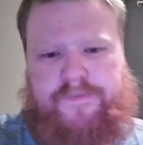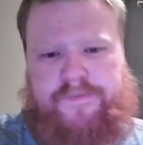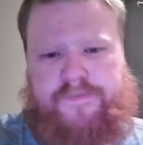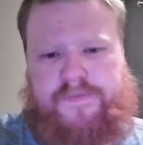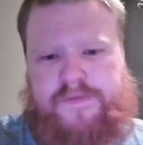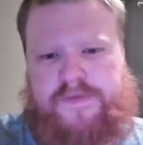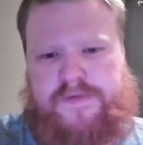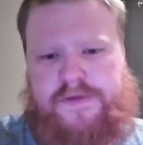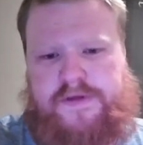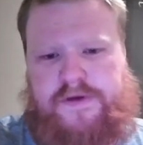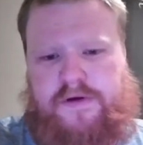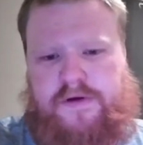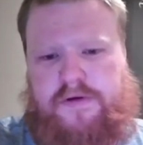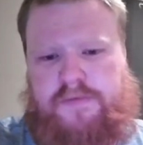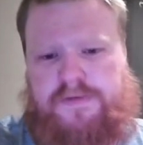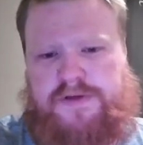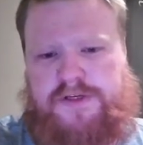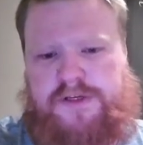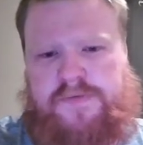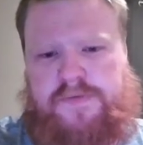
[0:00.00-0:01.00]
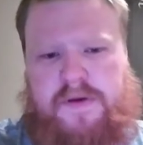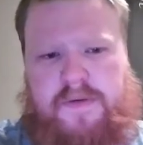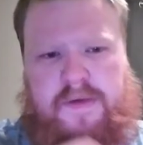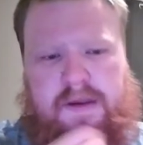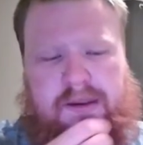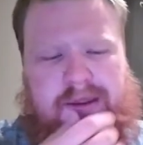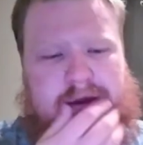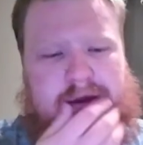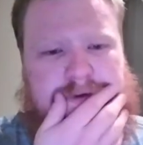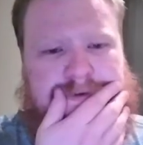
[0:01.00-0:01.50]
So bishop coming
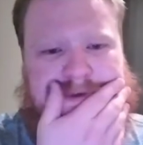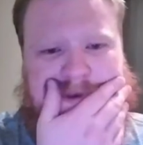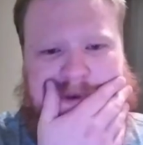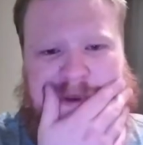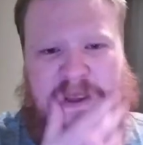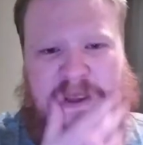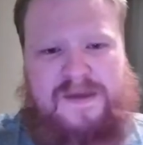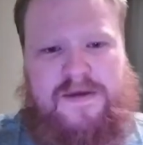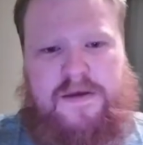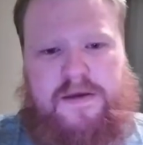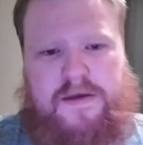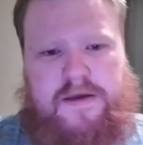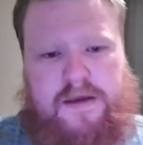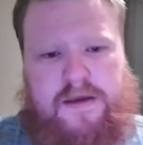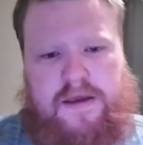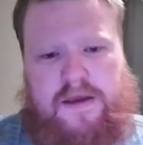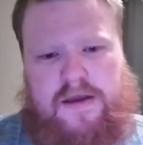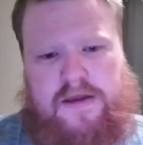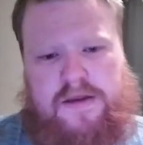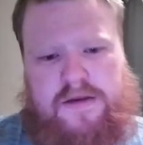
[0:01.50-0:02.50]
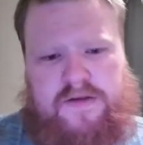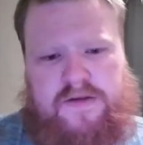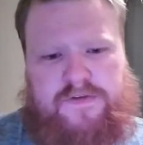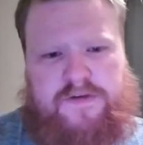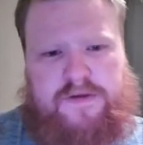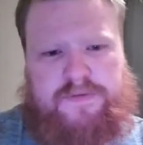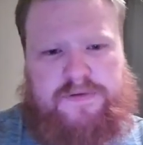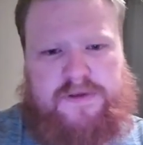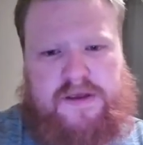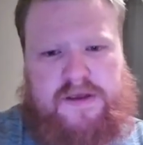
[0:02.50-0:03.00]
out. And if he
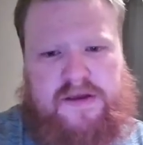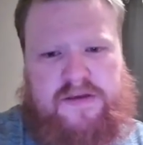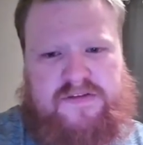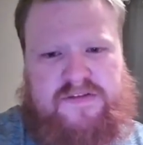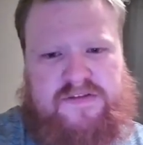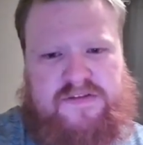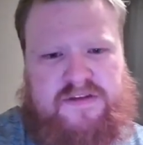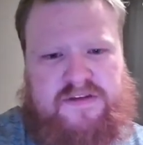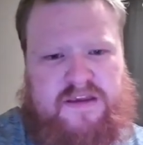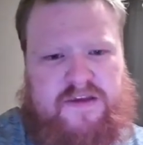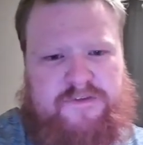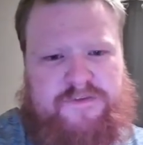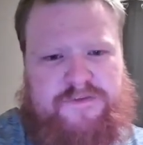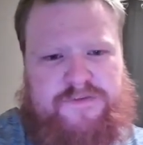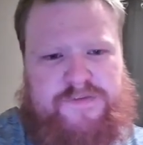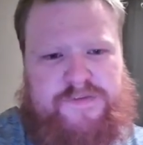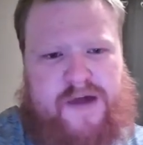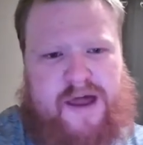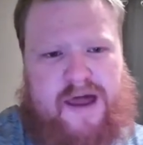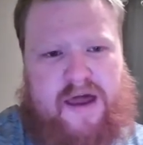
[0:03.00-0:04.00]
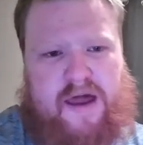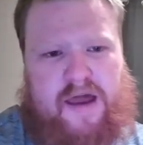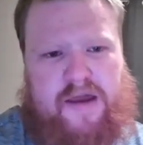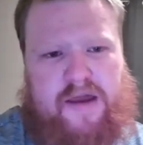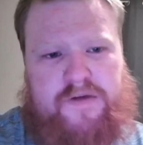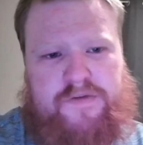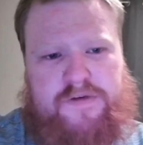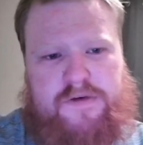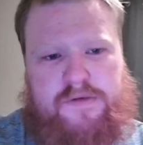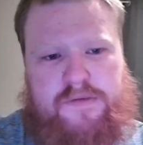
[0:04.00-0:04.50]
plays
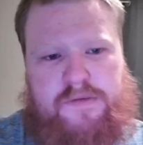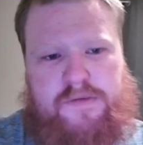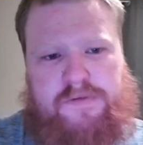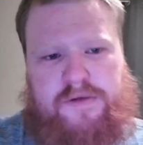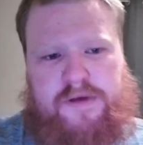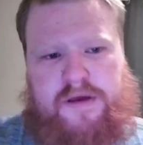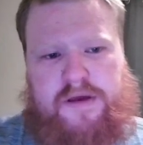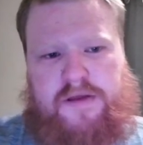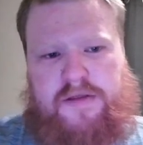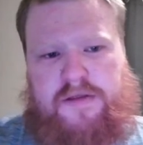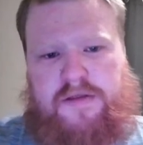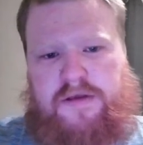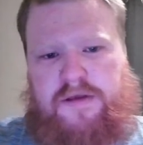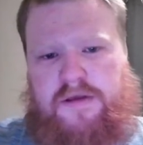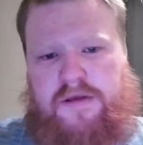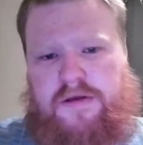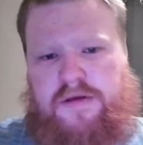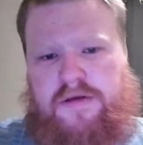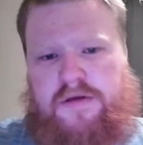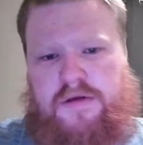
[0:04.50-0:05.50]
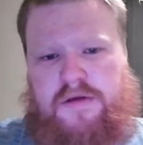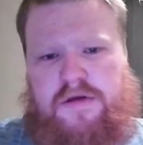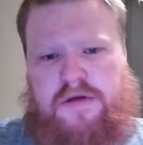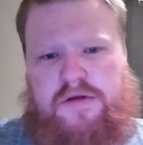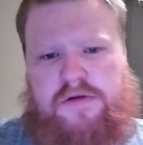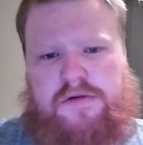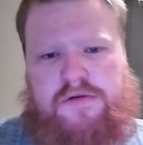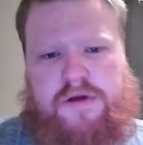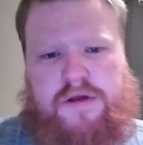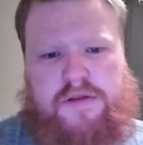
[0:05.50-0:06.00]
c5, he'll be playing the
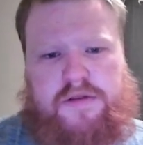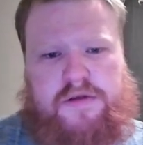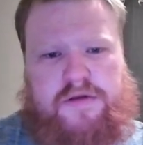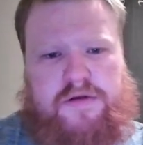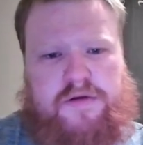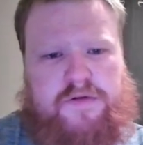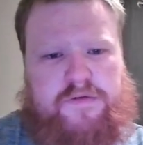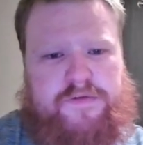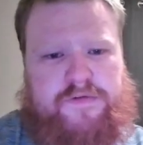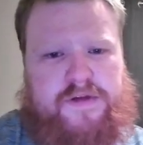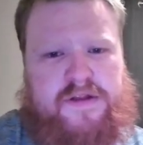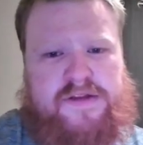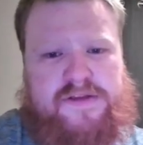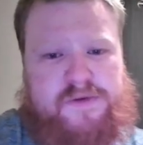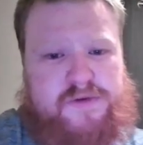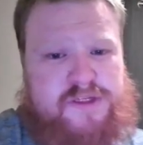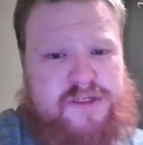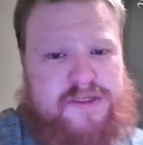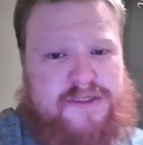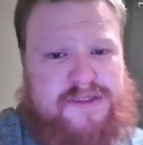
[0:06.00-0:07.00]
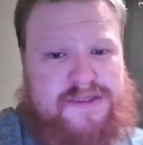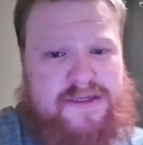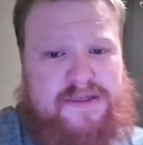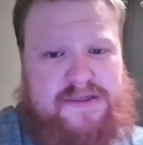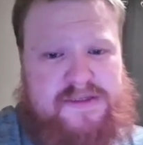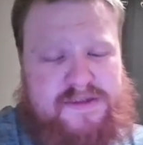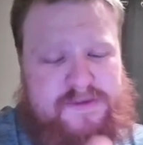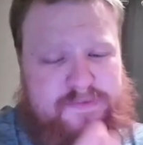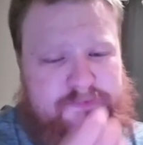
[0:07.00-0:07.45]
correct London defense, which he didn't.